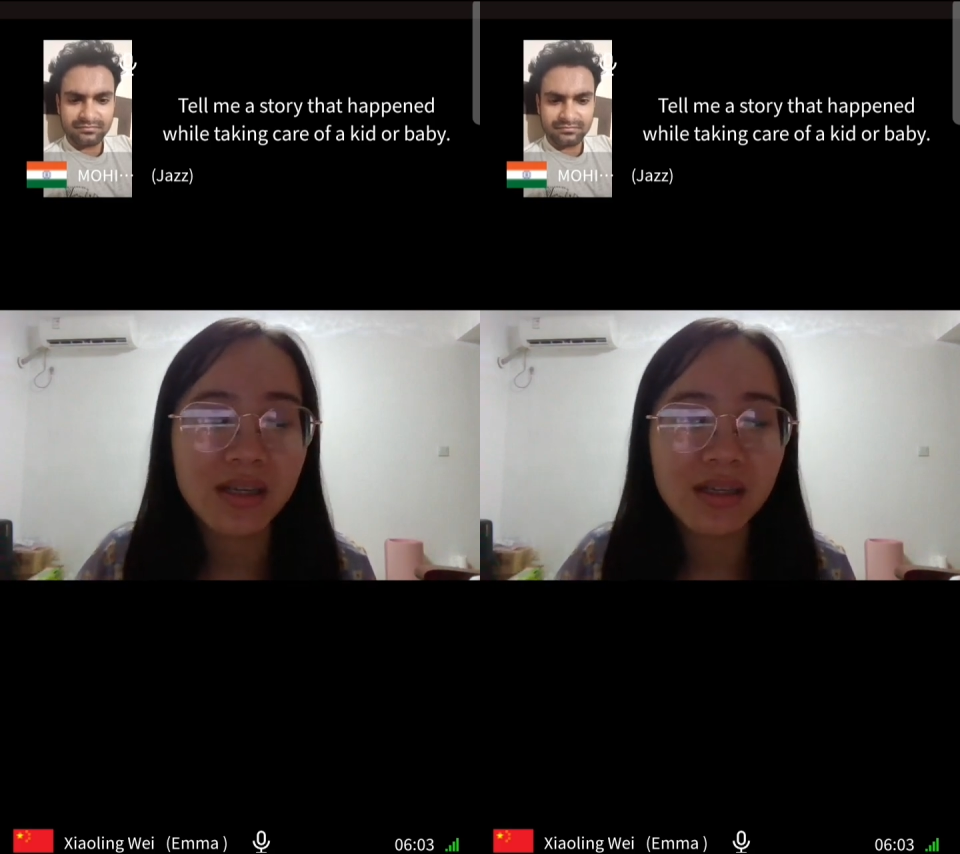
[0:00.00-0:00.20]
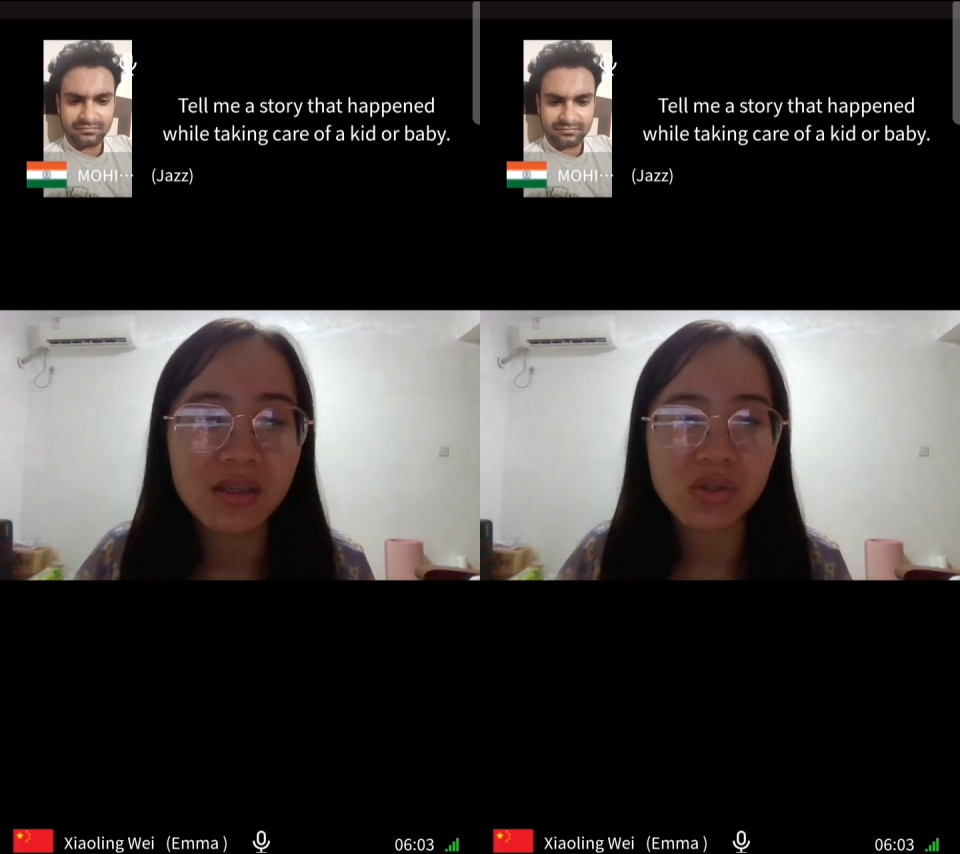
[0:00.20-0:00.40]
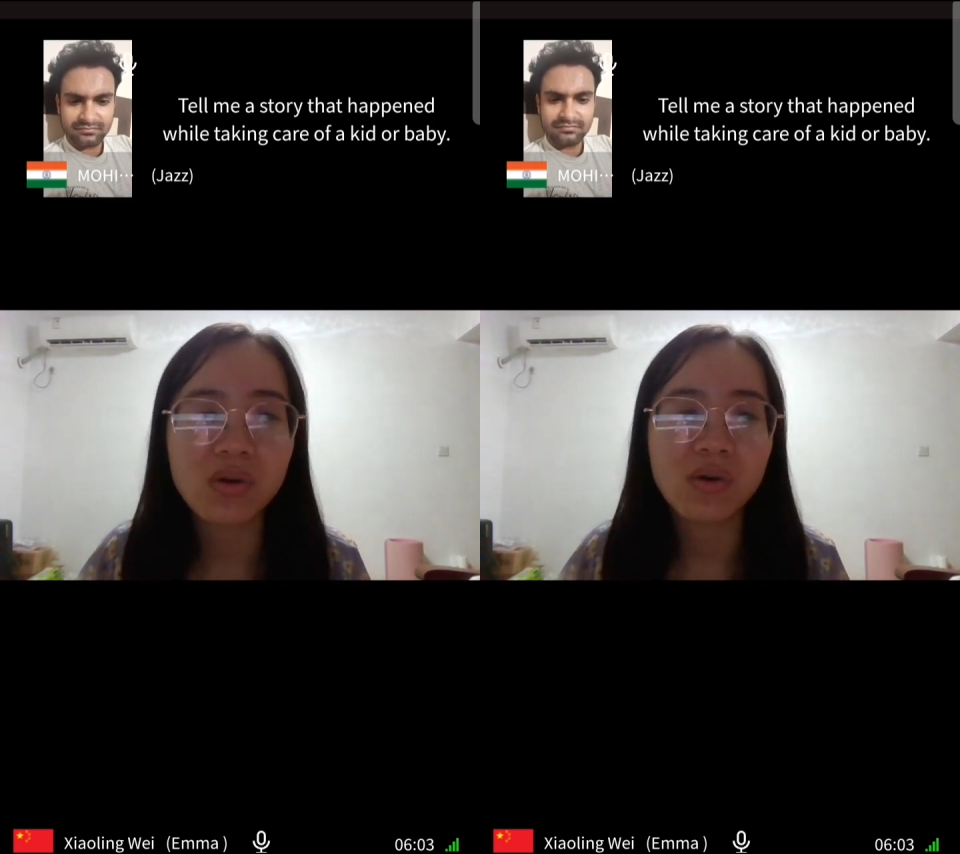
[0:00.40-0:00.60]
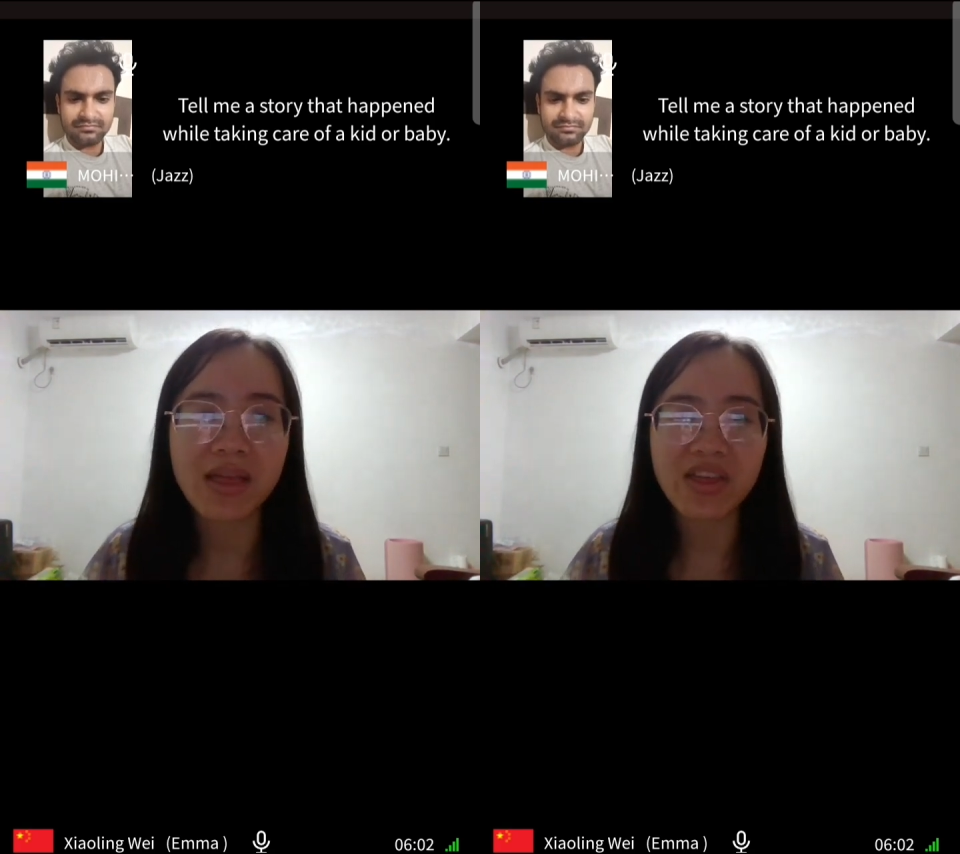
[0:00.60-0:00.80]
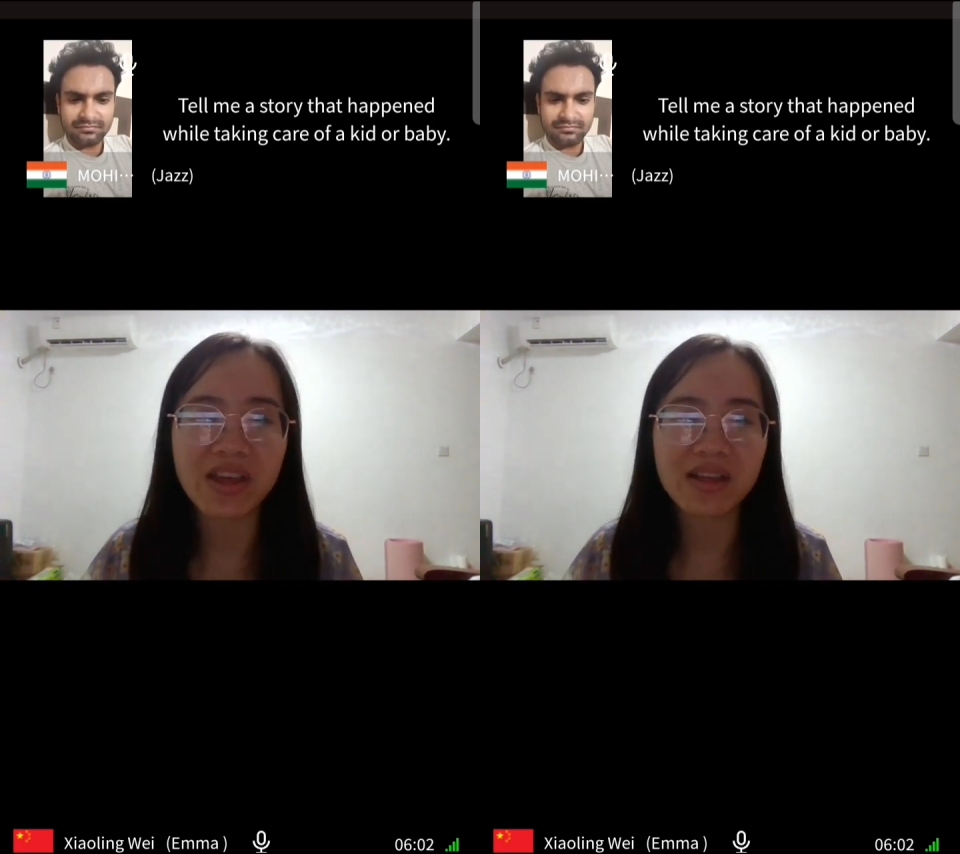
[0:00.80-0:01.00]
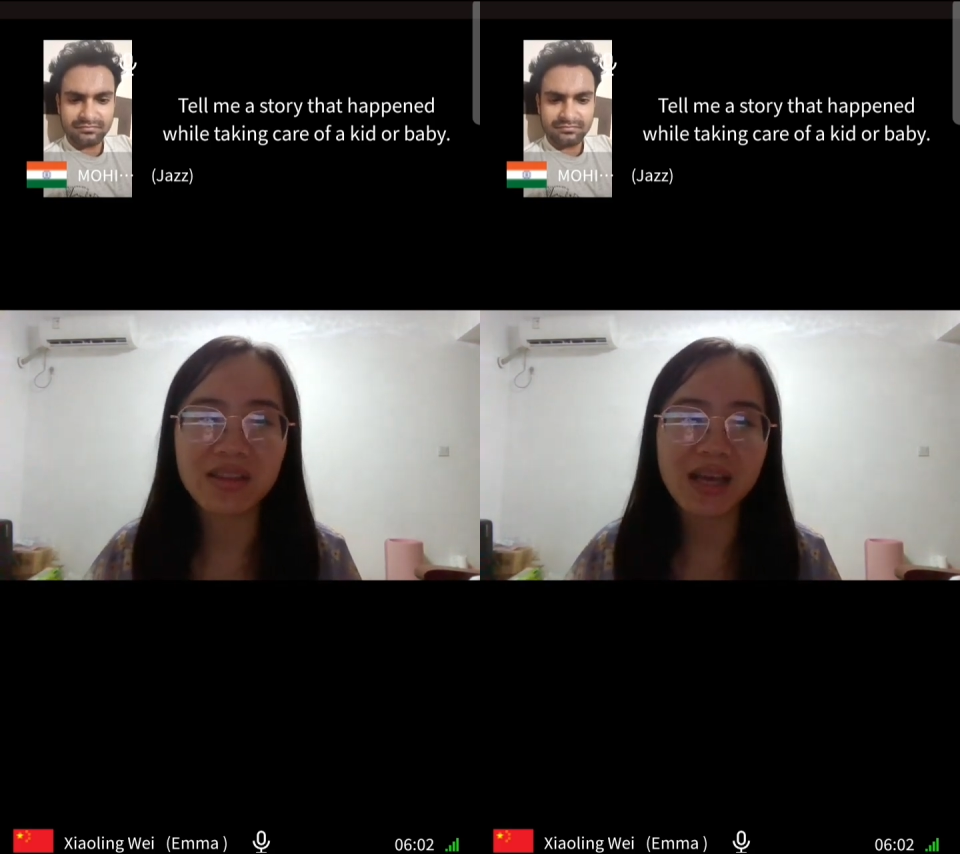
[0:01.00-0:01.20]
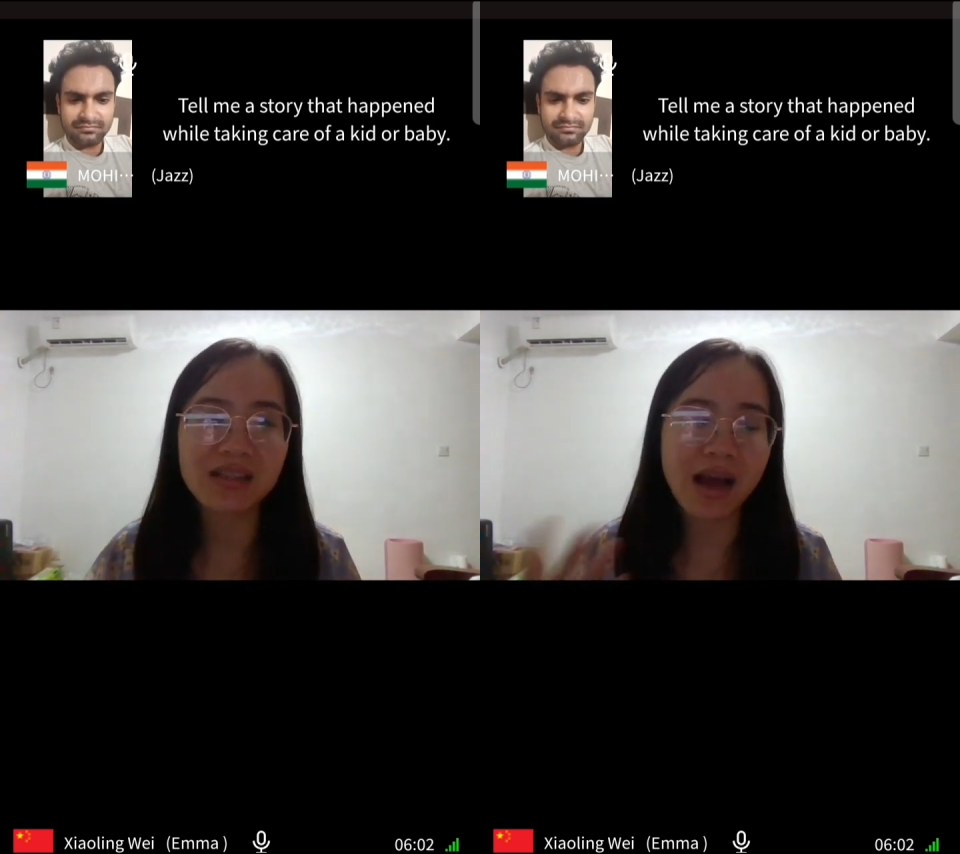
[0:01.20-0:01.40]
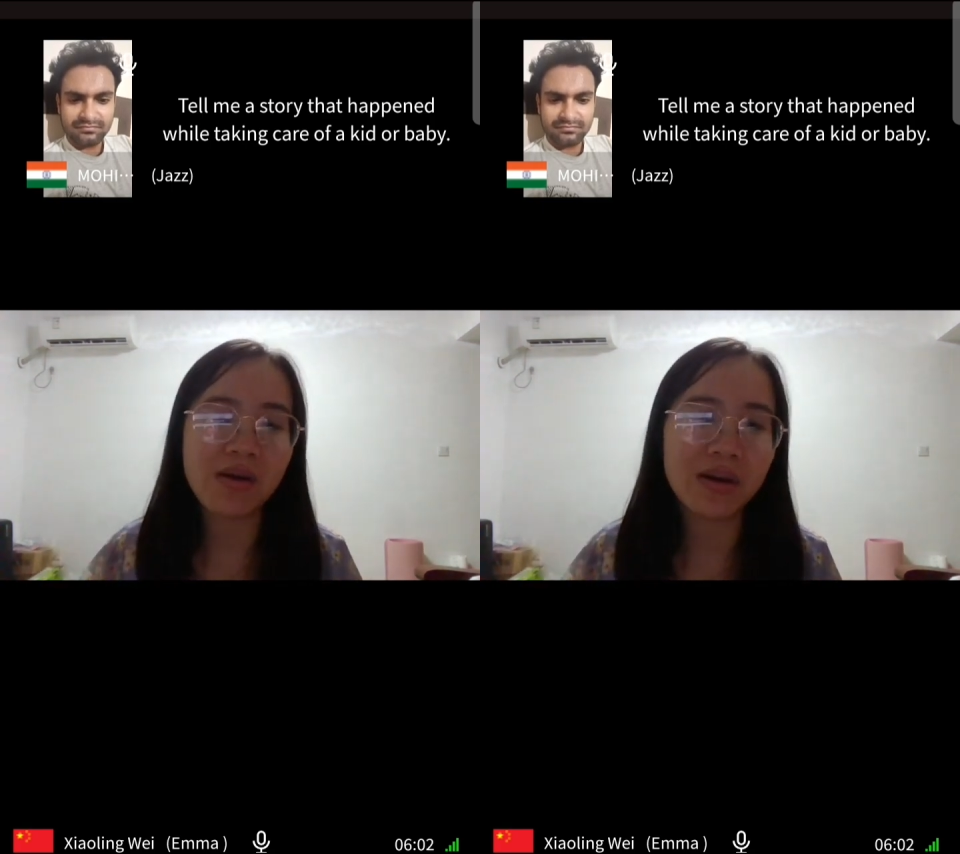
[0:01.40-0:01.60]
So I think that's
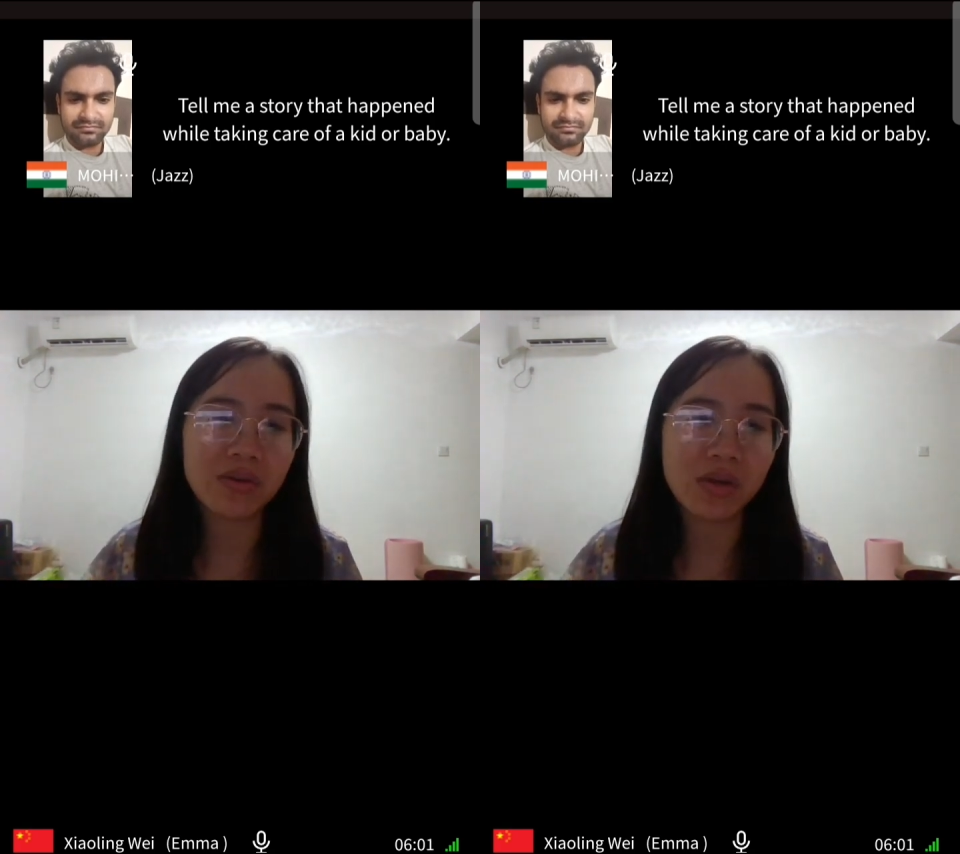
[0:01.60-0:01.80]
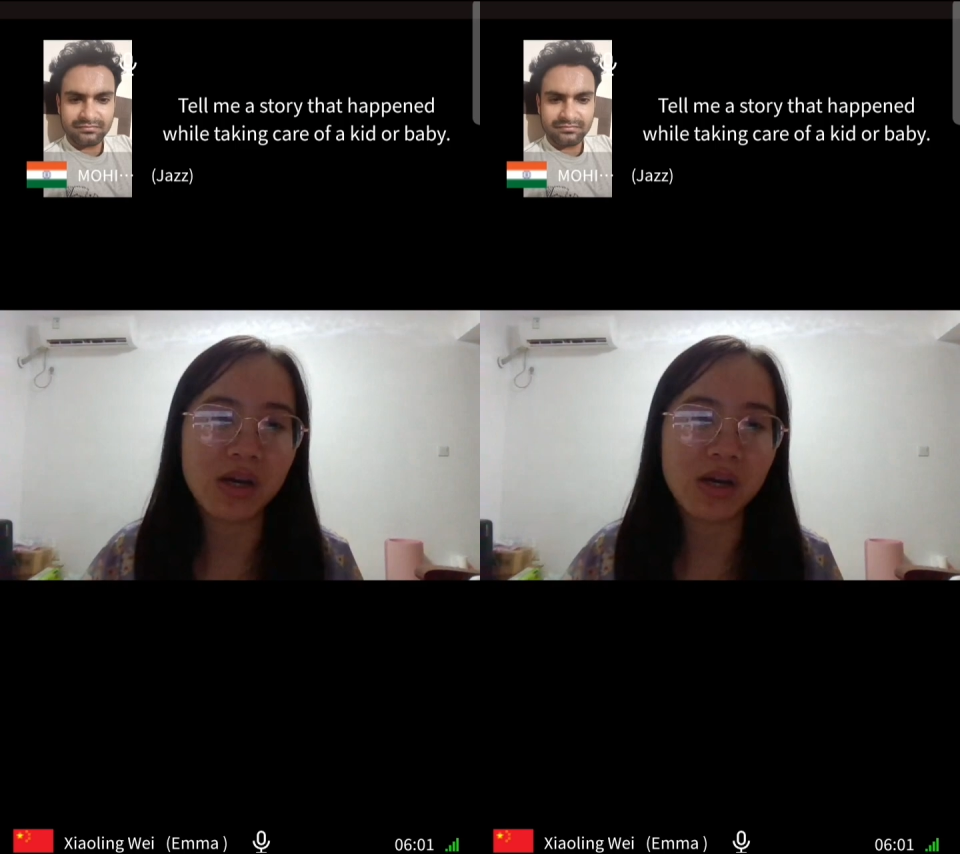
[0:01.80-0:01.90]
our